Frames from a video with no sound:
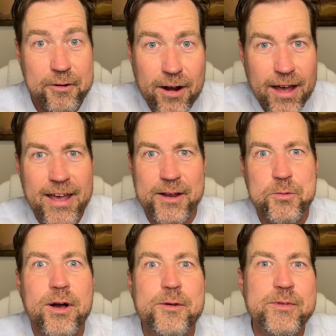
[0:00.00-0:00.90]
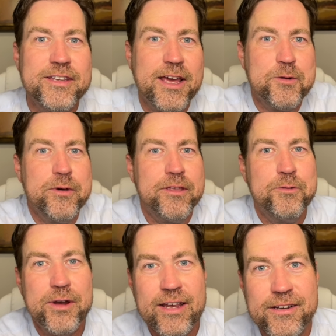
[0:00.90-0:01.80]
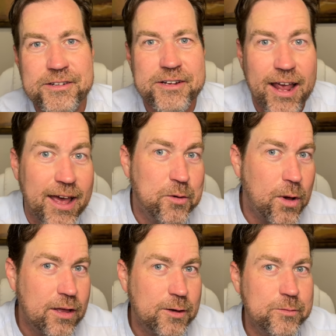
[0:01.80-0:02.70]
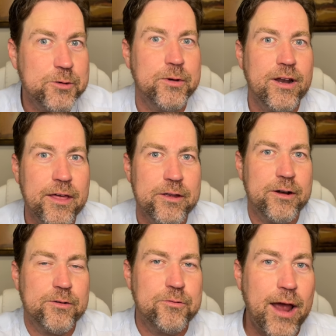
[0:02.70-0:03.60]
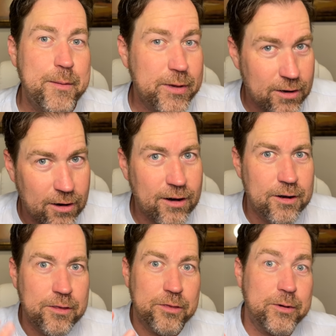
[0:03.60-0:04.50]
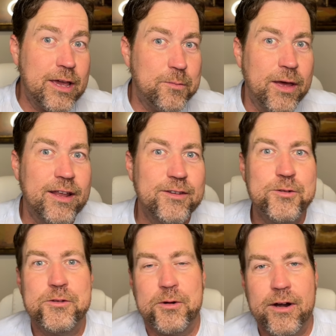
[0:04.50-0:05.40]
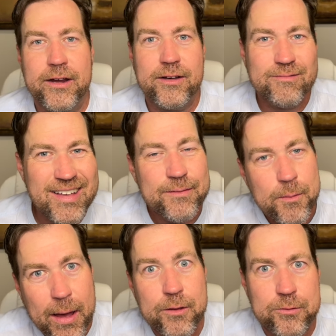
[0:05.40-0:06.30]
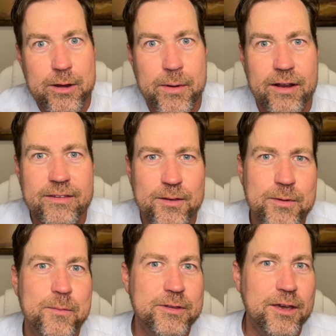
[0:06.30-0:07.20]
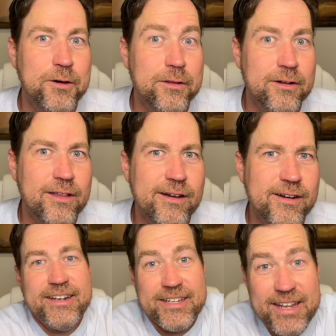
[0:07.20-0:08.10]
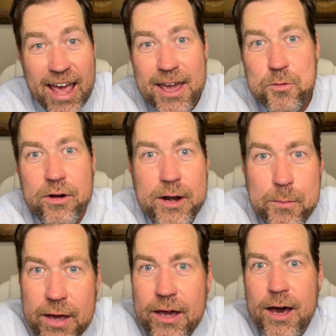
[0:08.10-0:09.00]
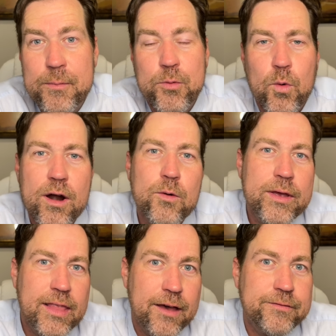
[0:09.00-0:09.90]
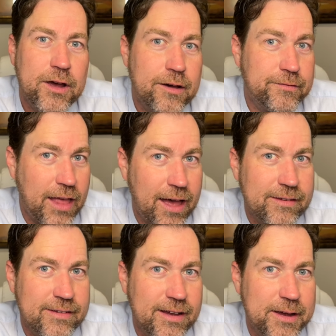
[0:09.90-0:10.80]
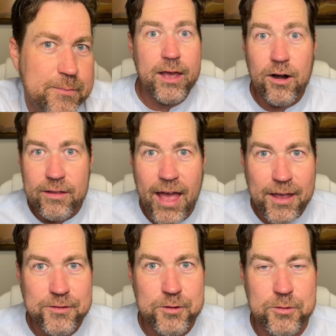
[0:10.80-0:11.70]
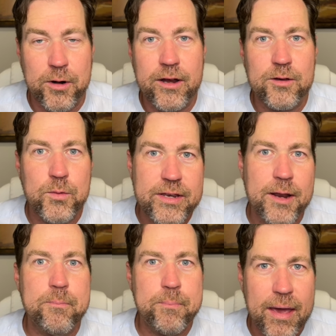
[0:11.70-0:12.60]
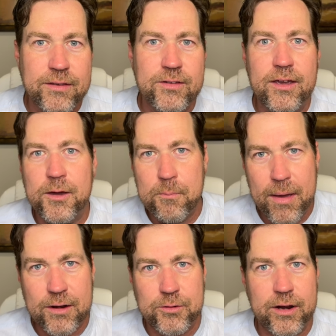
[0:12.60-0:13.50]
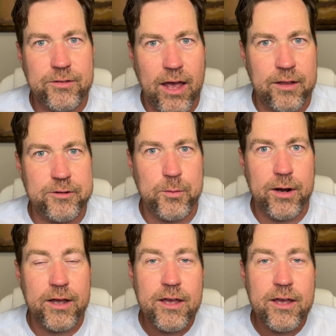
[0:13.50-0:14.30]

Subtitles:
right, welcome to Data Within Reach, and welcome to another Rapid R 3-minute tutorial. Well, about 3 minutes. Sometimes they go a little longer. Today, we're going to pick up where we left off last time. In our last tutorial, we did basic matrix algebra